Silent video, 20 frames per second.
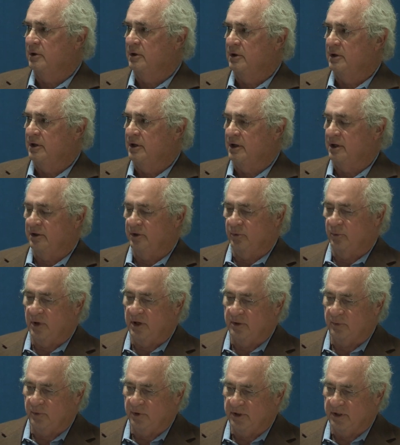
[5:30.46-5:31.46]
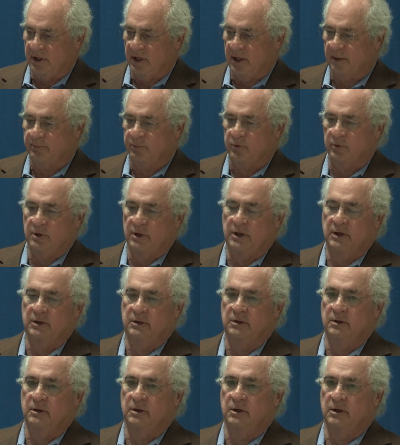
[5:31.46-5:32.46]
And the way we operate
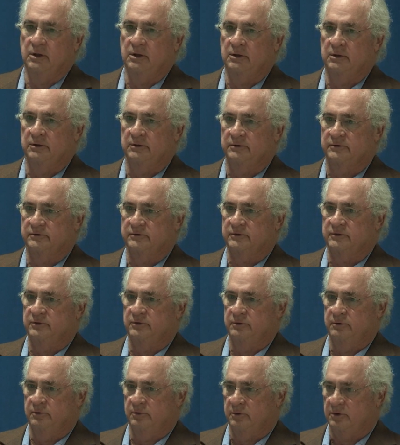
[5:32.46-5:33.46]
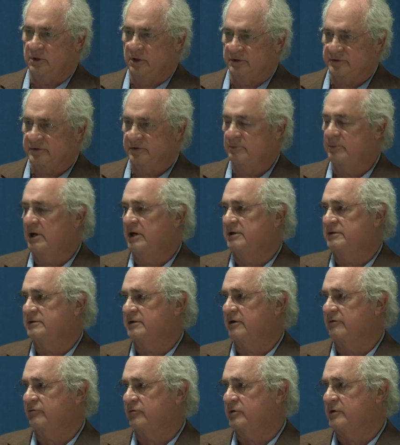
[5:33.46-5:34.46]
is to customize
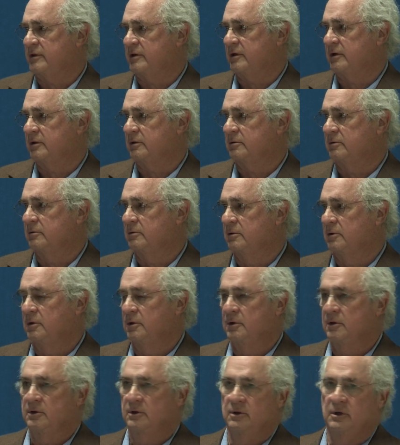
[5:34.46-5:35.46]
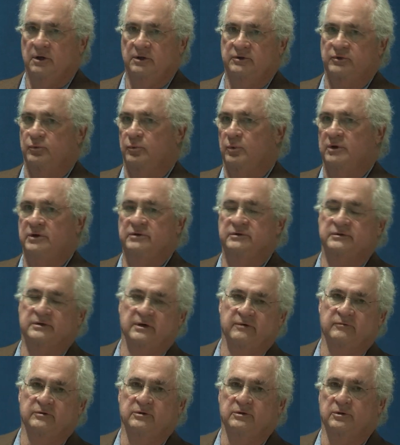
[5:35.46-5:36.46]
everything. A
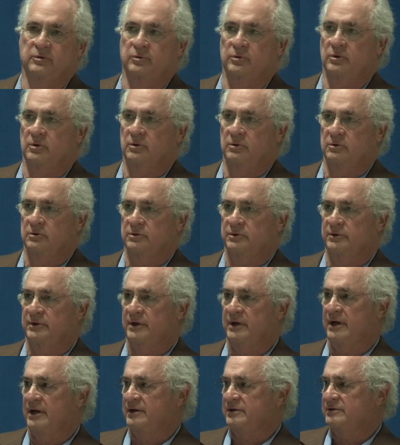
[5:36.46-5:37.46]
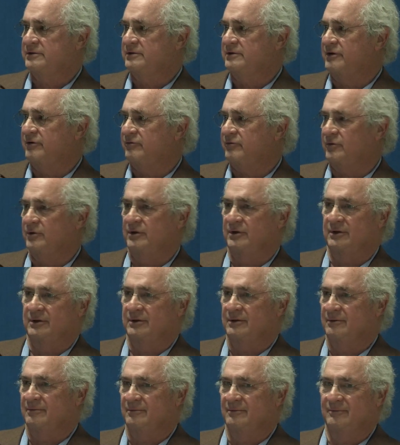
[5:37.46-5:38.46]
27-year-old has different
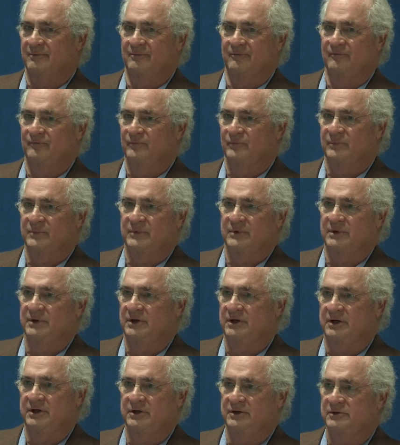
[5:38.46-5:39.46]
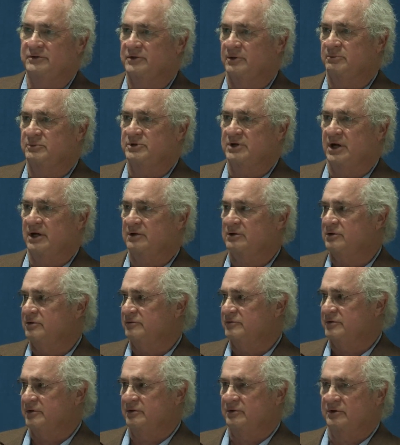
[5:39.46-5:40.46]
needs,
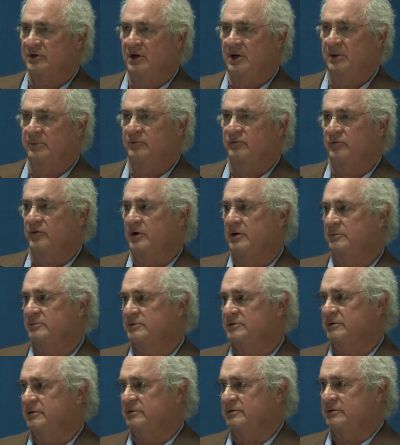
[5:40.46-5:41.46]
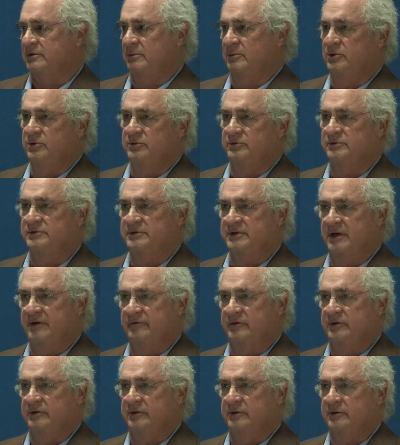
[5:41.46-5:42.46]
objectives, and timeframes than somebody who's
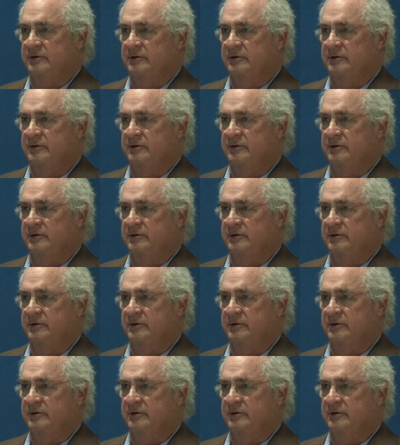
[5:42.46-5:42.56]
70.